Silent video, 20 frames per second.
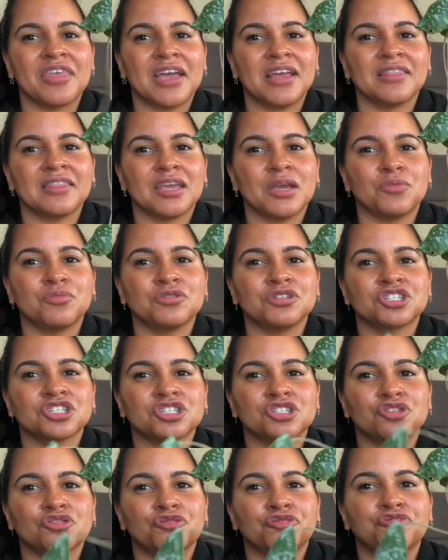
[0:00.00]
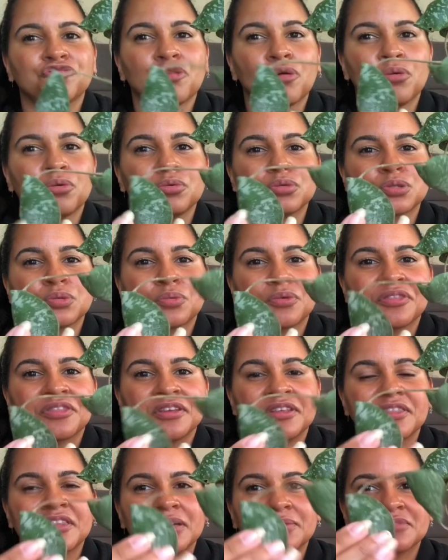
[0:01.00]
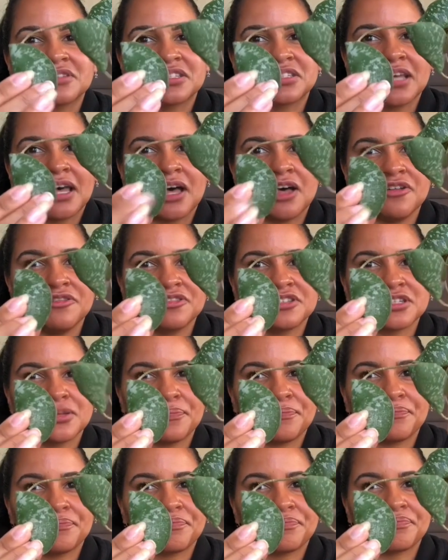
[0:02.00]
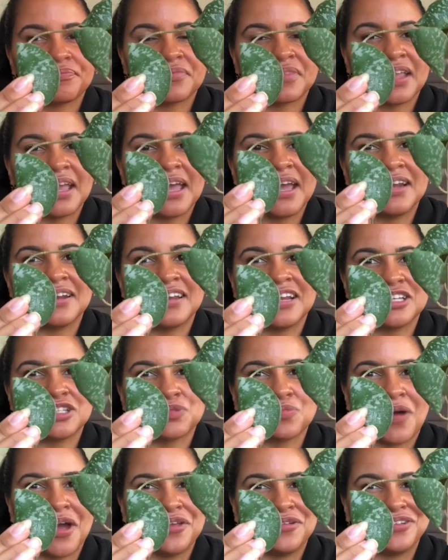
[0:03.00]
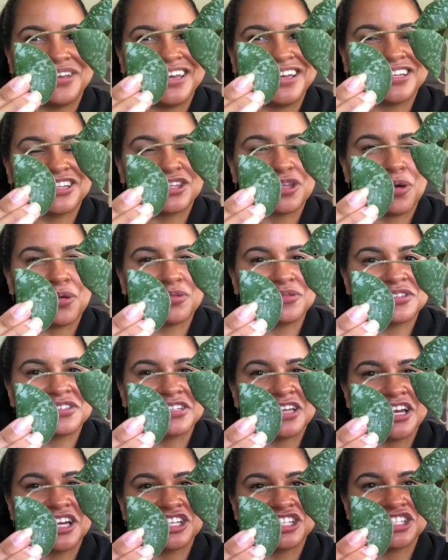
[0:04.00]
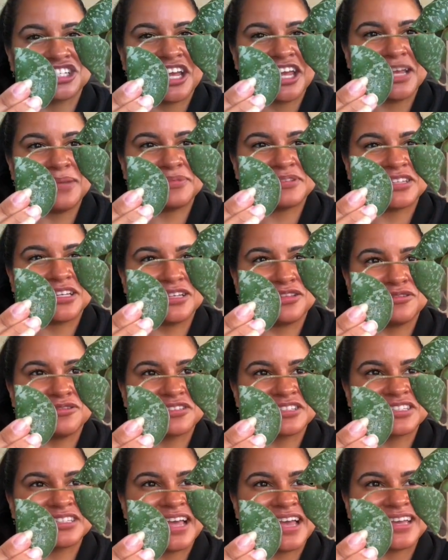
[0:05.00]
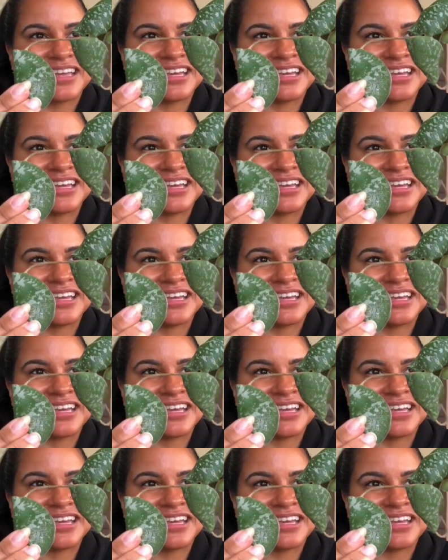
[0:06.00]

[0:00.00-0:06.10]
they would just fold within themselves, and that's why you get those shapes that looks like a